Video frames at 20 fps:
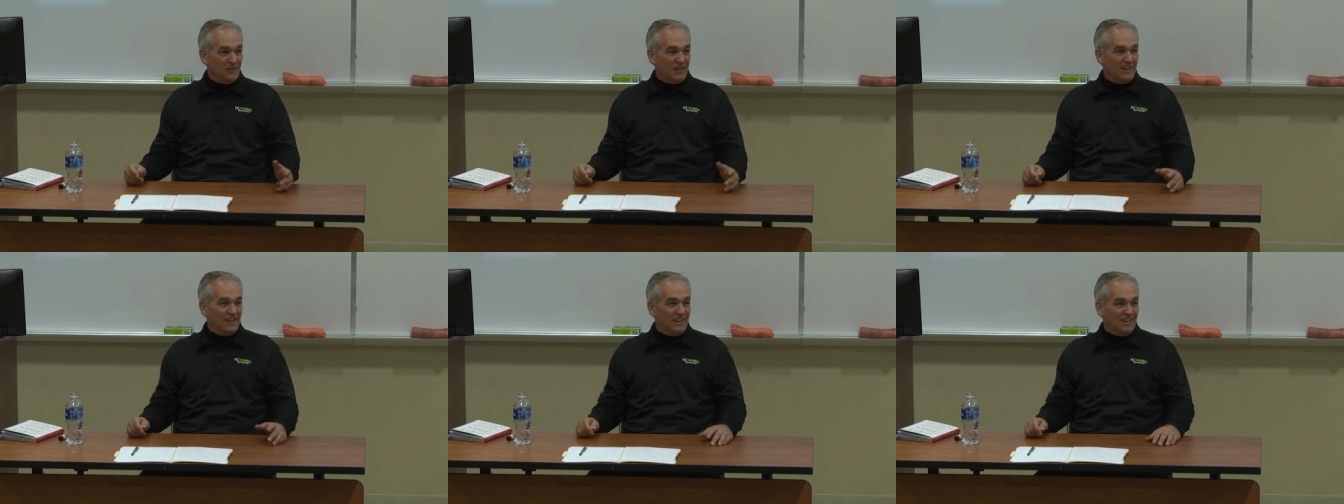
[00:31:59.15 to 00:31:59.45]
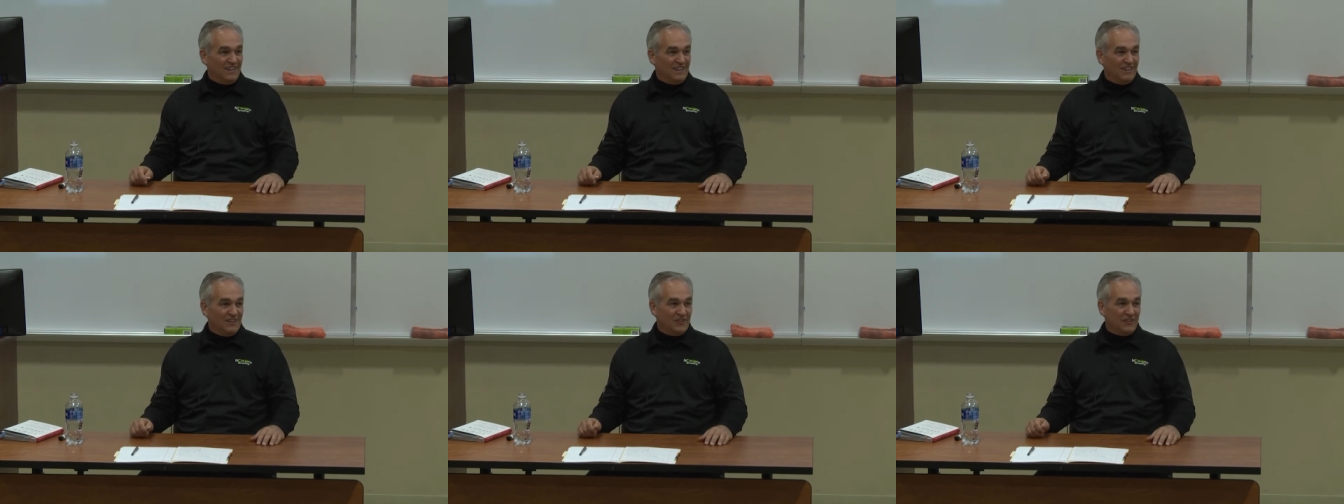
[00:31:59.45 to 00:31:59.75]
we,
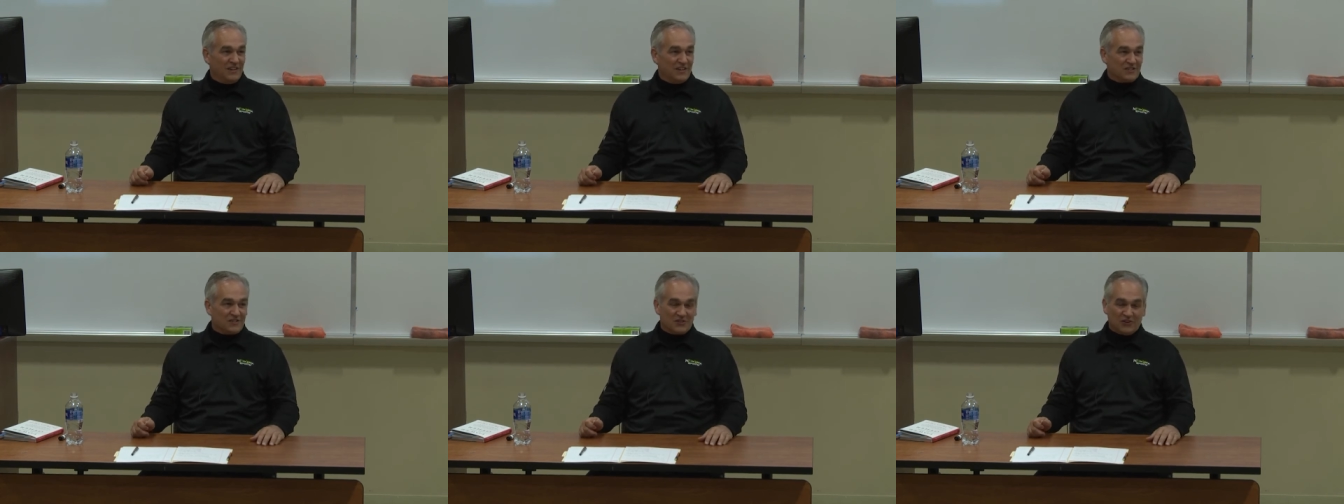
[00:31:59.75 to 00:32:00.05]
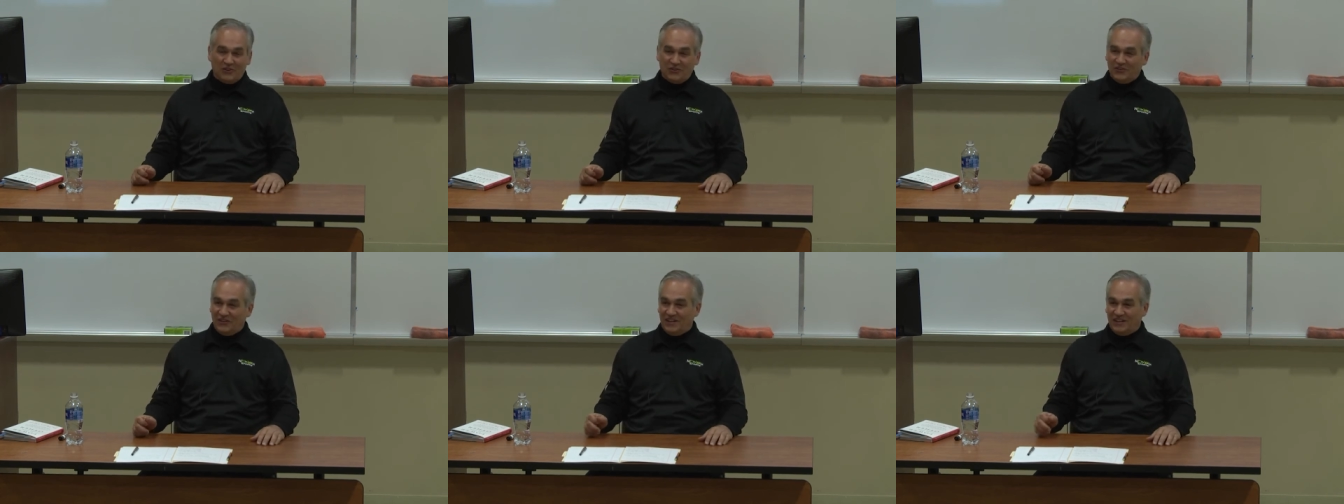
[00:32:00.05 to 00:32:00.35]
we had
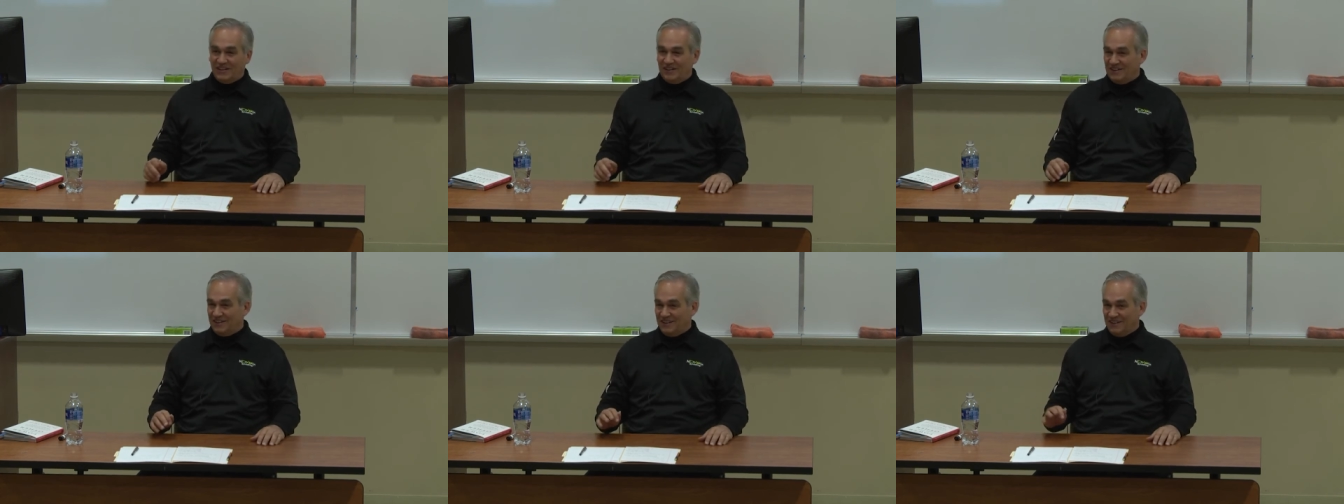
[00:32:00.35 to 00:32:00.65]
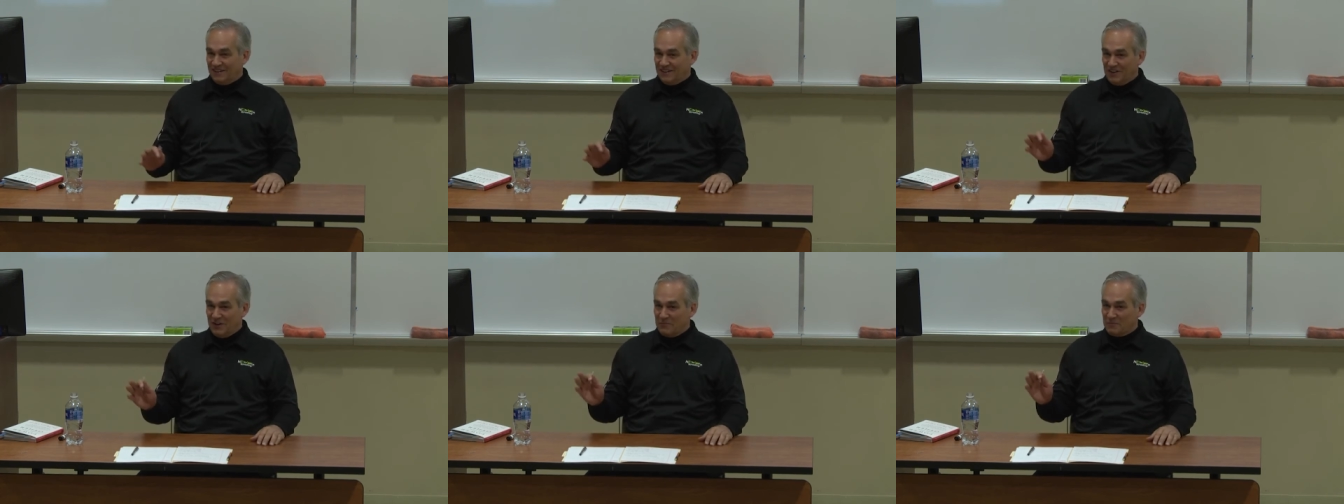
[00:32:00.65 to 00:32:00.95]
sold at
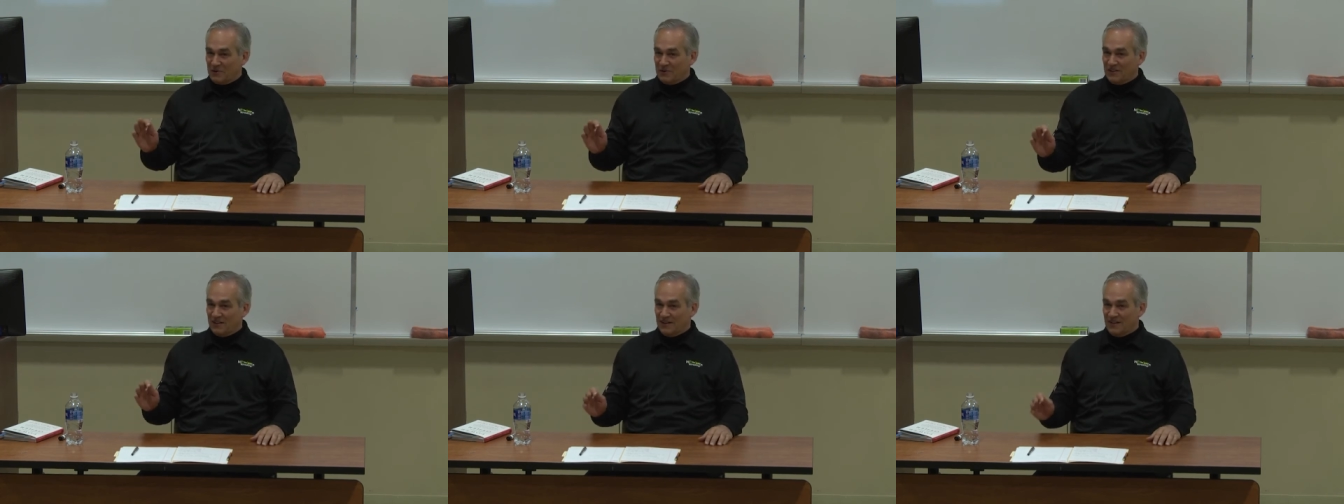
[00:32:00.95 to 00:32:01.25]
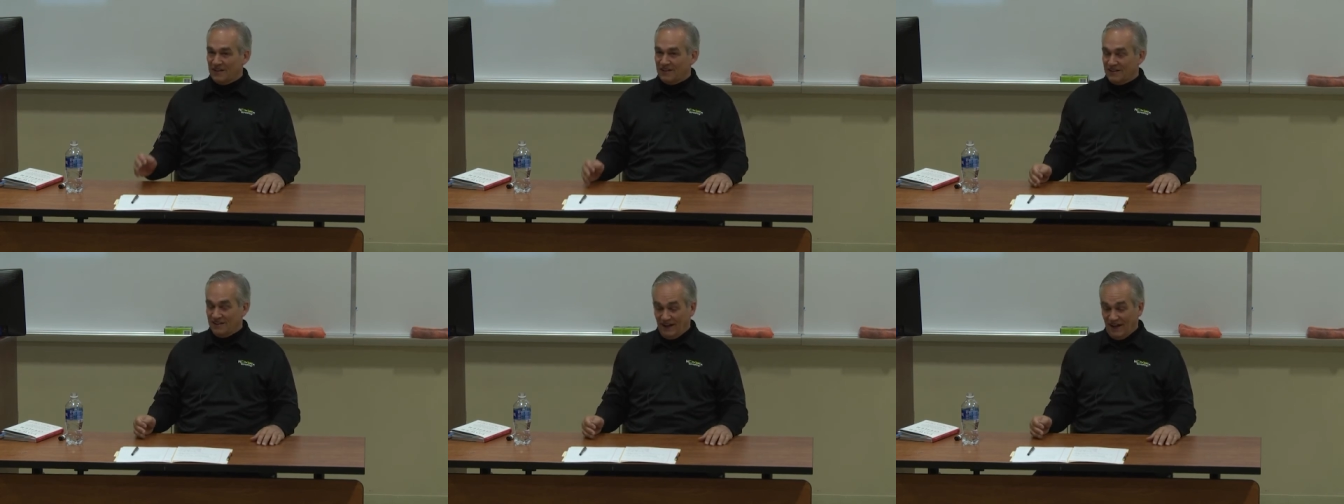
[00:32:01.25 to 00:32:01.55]
a, a number that
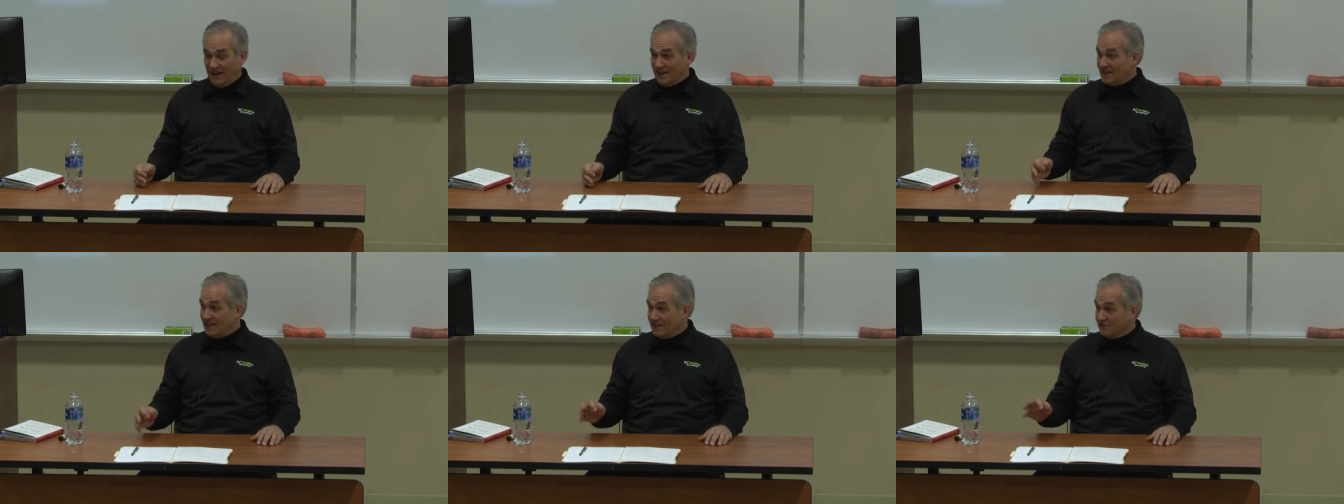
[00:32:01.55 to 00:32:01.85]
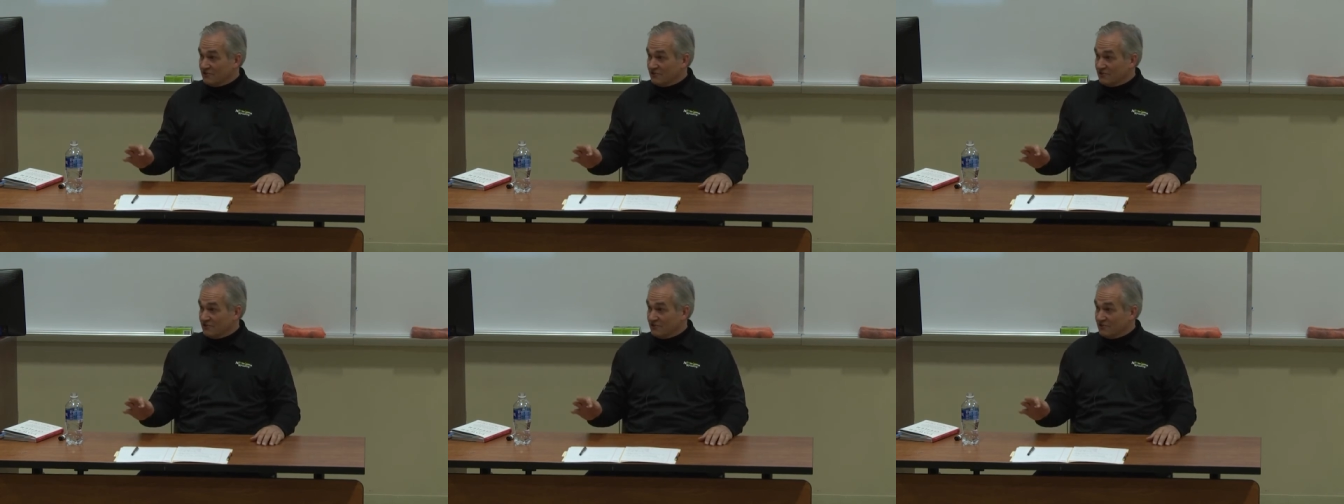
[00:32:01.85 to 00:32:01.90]
I, I didn't